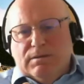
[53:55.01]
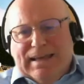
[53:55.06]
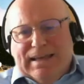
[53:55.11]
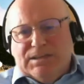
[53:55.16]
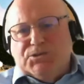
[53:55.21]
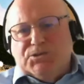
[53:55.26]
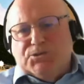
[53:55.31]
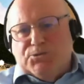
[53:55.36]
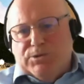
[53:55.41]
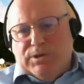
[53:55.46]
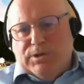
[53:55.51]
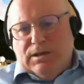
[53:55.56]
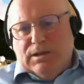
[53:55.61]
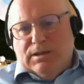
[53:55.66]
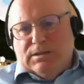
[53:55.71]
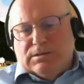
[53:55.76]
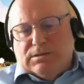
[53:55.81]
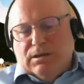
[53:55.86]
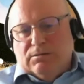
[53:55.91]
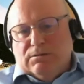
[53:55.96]
history
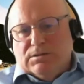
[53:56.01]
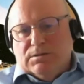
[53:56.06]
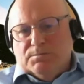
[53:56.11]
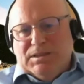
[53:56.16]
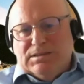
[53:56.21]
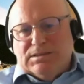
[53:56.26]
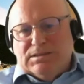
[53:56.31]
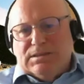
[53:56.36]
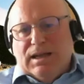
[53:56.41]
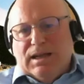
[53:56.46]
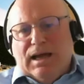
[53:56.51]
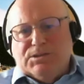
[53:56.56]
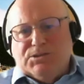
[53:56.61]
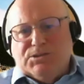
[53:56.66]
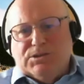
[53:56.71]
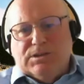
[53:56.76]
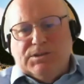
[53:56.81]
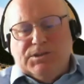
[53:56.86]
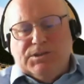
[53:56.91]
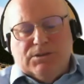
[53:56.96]
is going to be
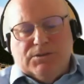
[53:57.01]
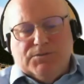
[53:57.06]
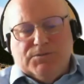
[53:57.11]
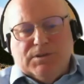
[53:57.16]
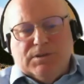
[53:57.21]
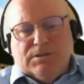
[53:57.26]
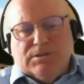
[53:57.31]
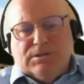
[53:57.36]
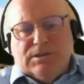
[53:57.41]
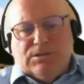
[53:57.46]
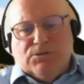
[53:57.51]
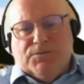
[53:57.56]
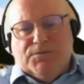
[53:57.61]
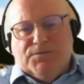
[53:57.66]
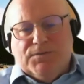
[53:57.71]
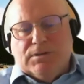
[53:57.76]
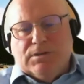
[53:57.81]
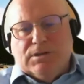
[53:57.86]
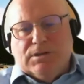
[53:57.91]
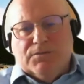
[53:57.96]
slashed in universities, or
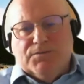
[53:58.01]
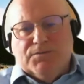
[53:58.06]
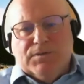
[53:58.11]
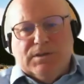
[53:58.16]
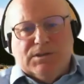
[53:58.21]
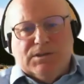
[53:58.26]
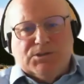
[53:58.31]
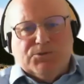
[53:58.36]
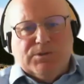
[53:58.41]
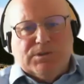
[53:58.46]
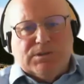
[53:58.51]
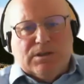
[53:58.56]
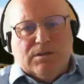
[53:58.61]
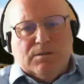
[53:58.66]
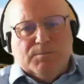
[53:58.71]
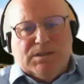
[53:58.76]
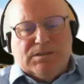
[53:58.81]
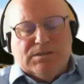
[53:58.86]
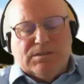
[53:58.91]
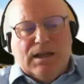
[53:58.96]
funding for history is going
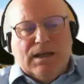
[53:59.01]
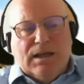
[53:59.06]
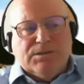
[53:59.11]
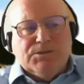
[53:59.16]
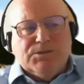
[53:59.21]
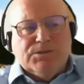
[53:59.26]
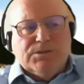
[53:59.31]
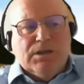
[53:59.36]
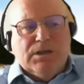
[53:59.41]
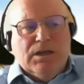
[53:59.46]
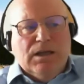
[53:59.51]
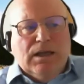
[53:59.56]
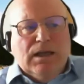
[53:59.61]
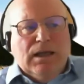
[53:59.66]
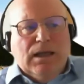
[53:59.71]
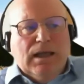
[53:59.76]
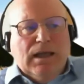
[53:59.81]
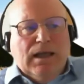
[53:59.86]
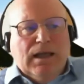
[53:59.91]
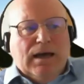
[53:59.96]
to be slashed.
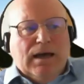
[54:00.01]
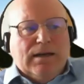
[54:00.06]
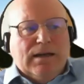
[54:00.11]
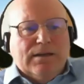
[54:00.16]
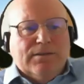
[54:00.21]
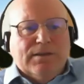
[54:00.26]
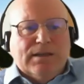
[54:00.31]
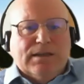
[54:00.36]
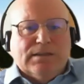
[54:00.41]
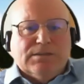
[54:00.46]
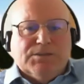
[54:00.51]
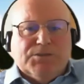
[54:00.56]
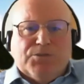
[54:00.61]
And I think it's